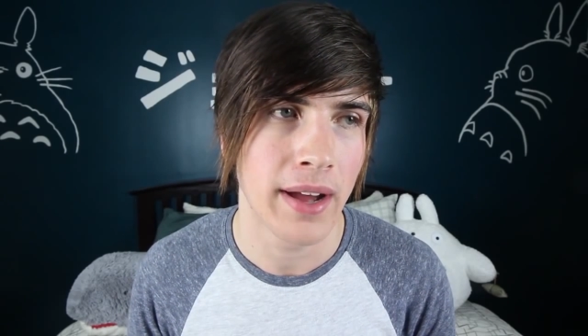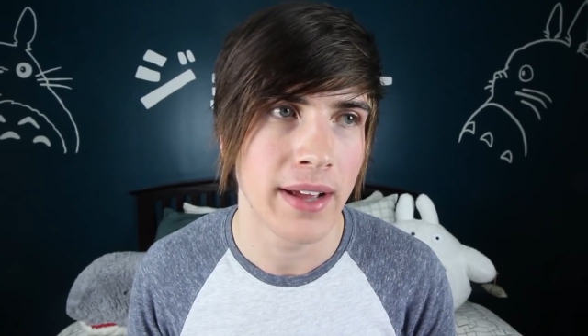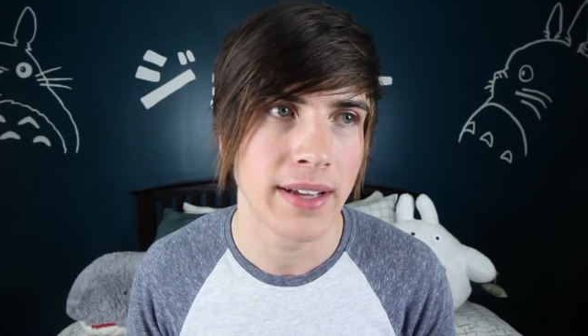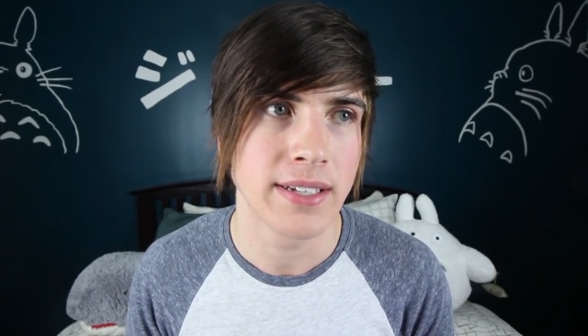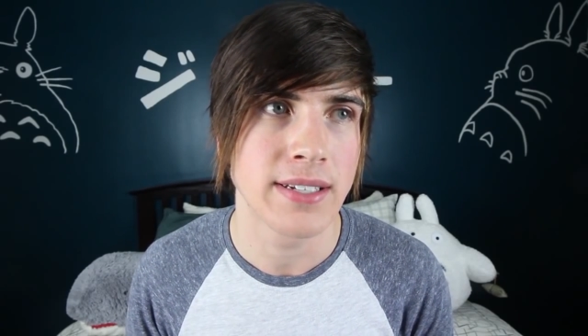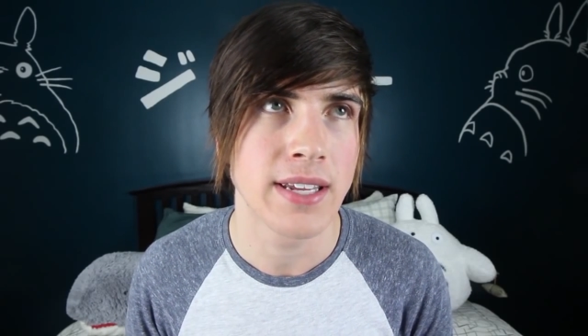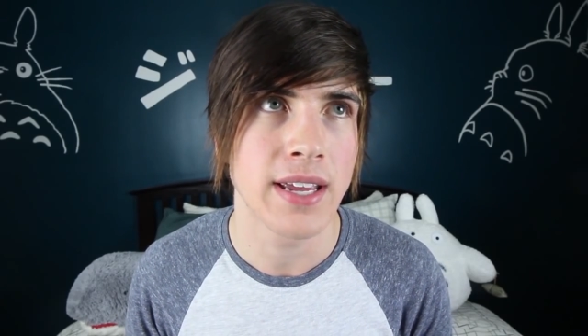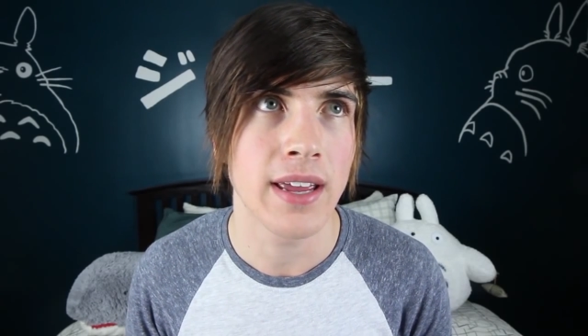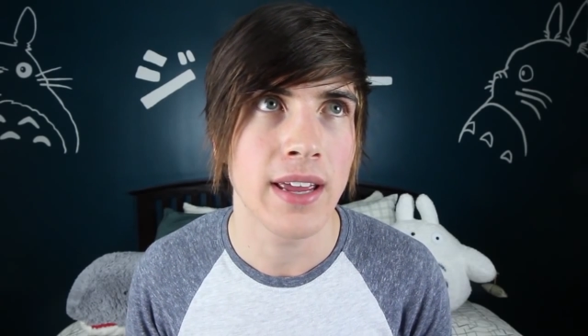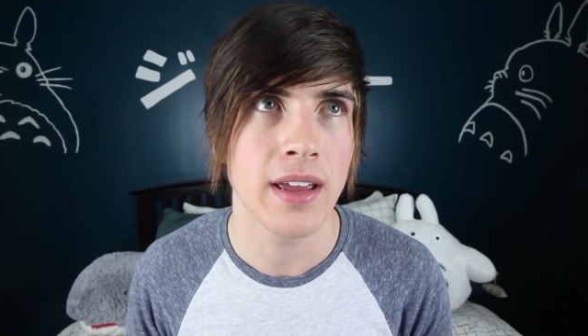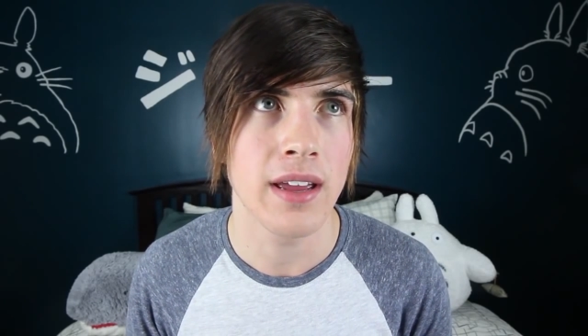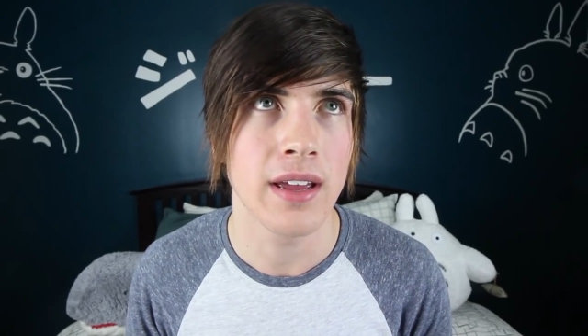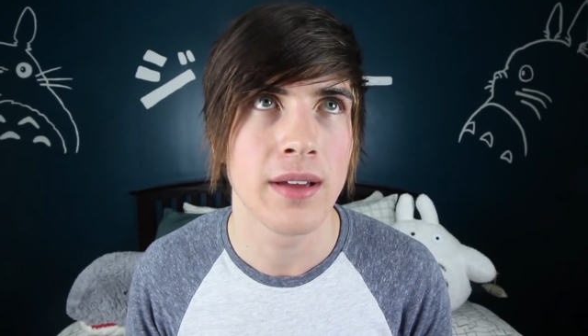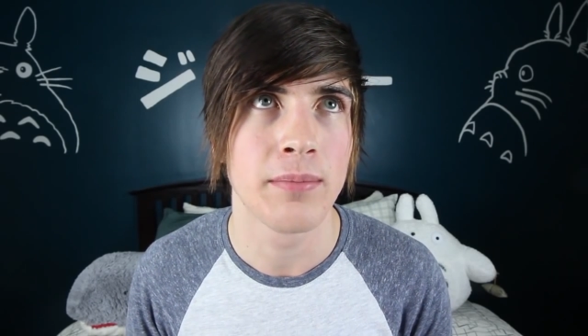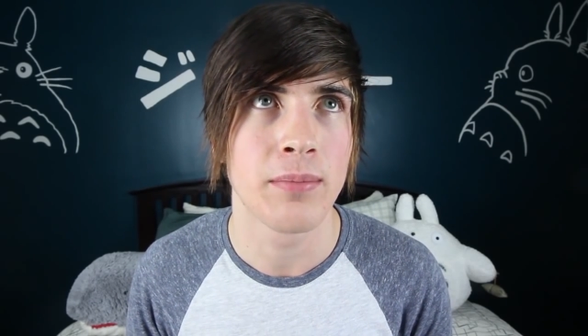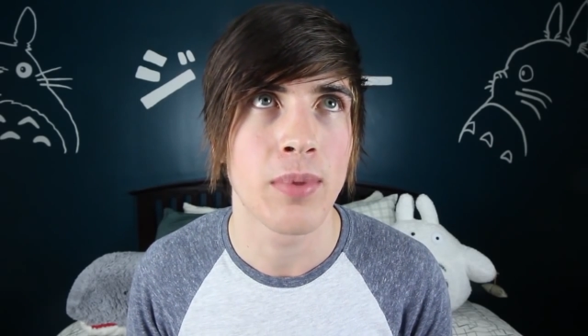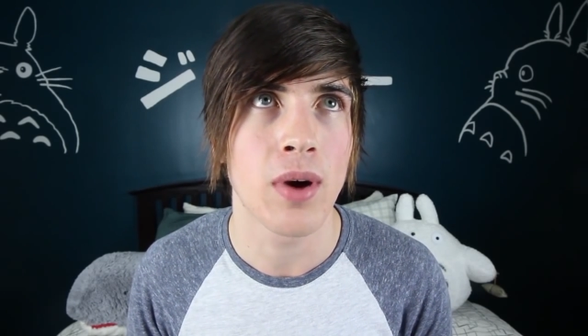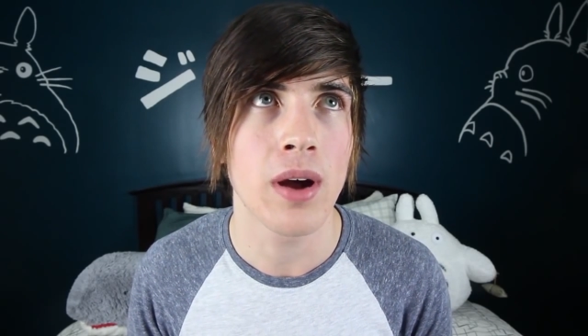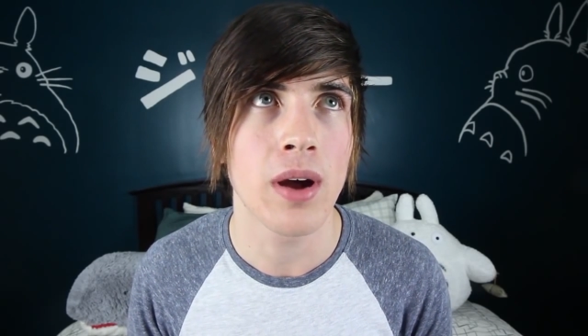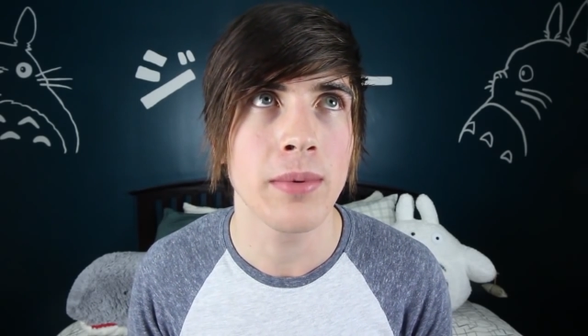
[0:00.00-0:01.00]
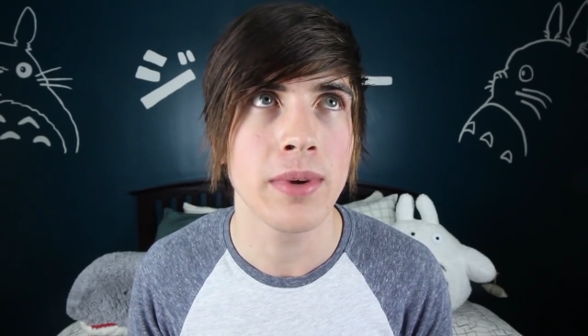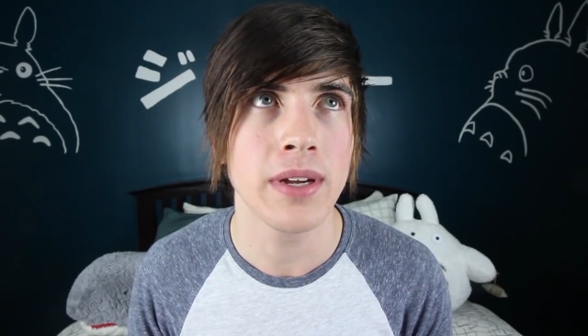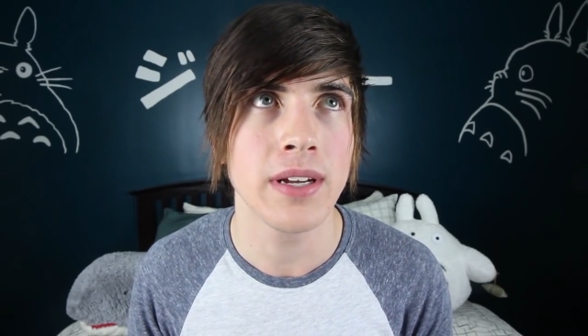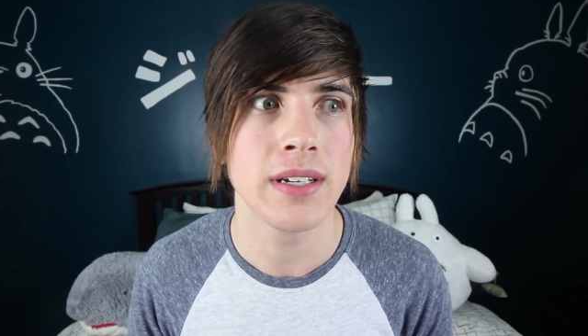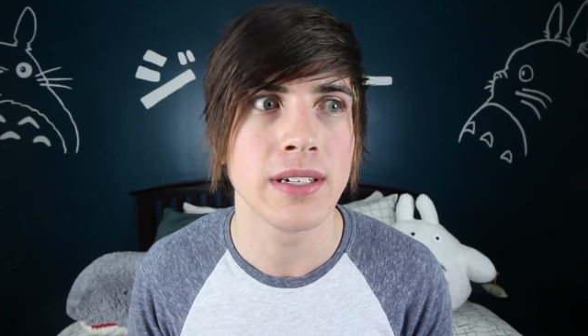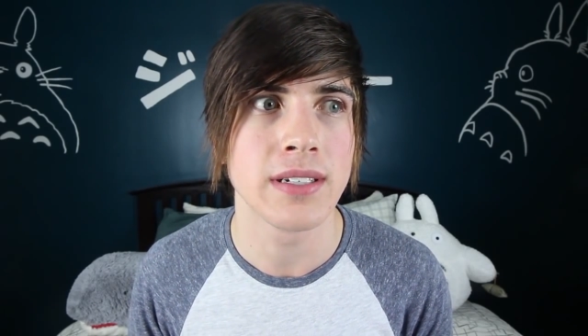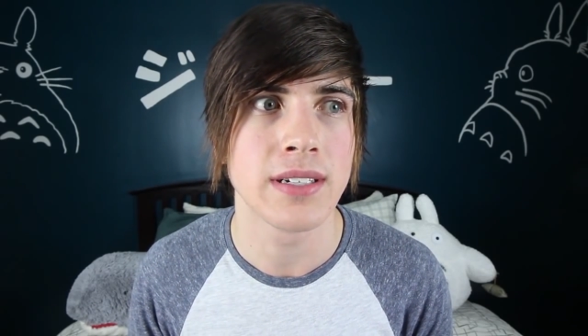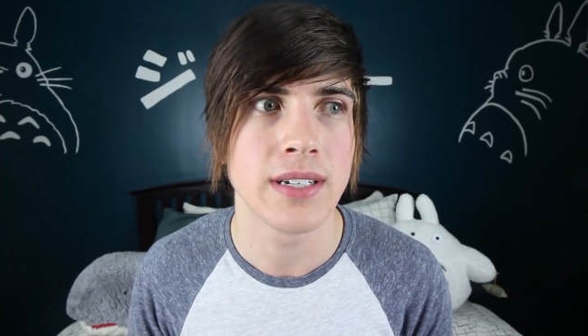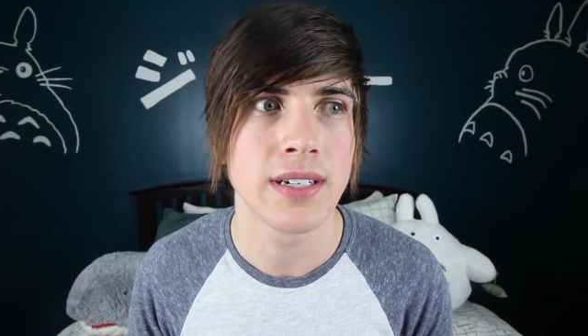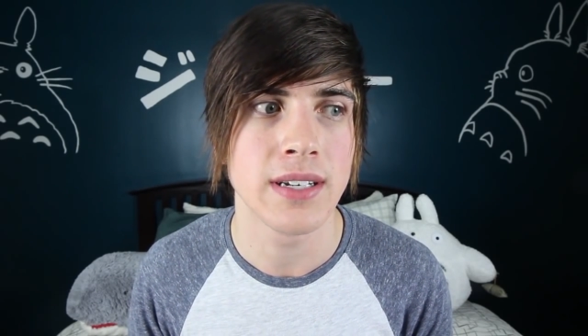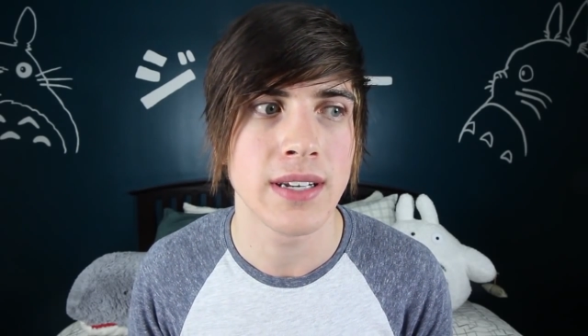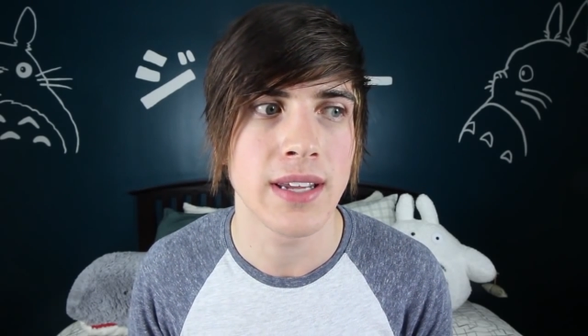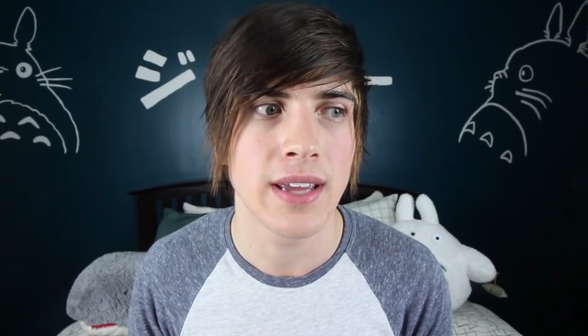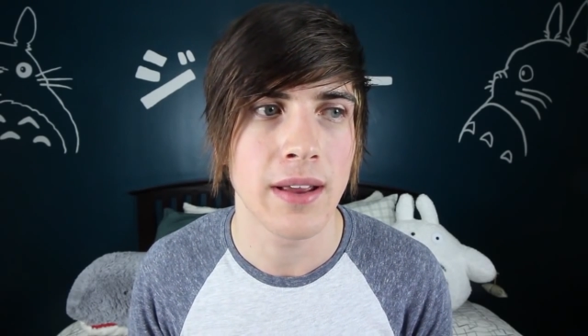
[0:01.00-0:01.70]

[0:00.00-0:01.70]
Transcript: I say it probably didn't